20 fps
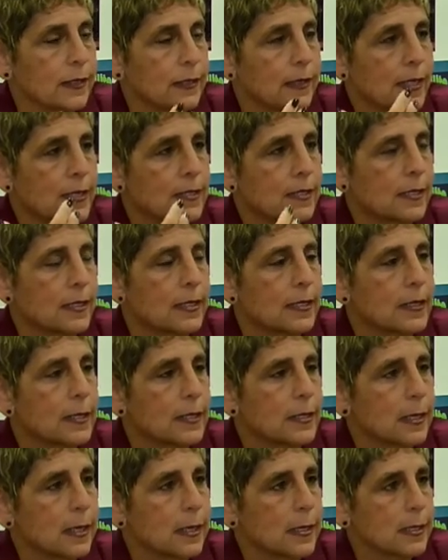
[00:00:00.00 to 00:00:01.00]
does
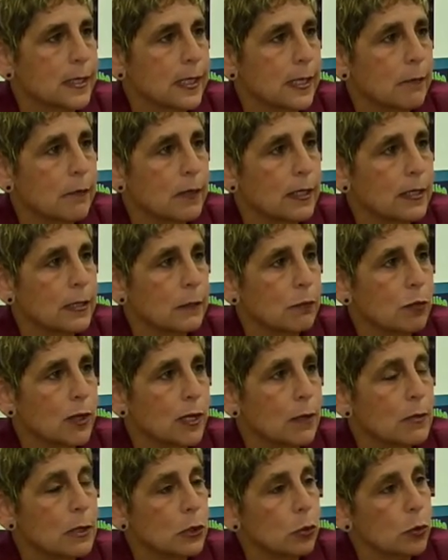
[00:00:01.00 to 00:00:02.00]
this seamless
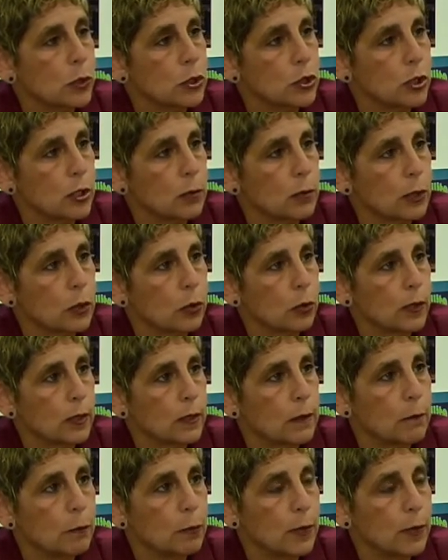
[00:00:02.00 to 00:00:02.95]
beam switching between